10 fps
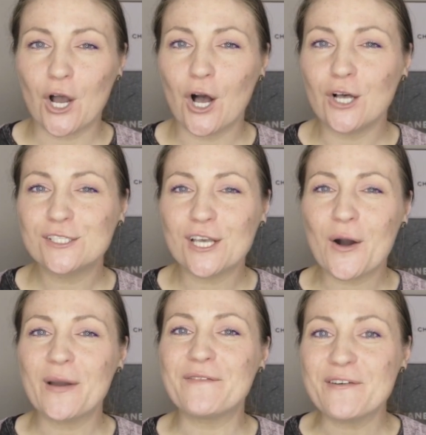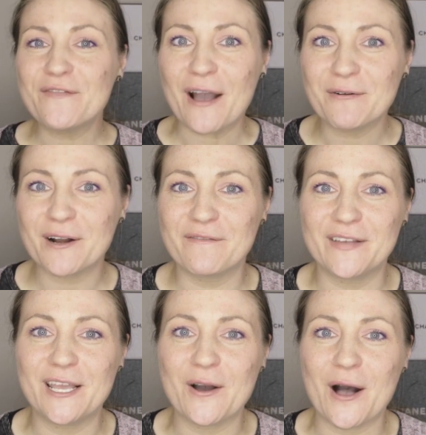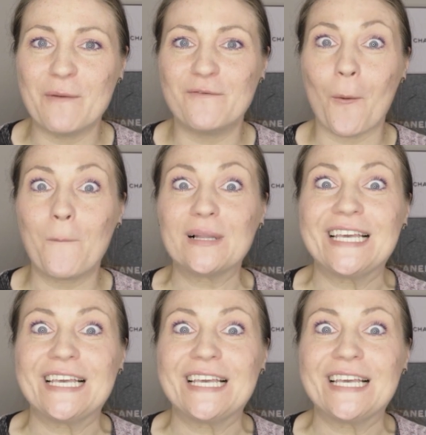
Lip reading: Also, if you found our video helpful,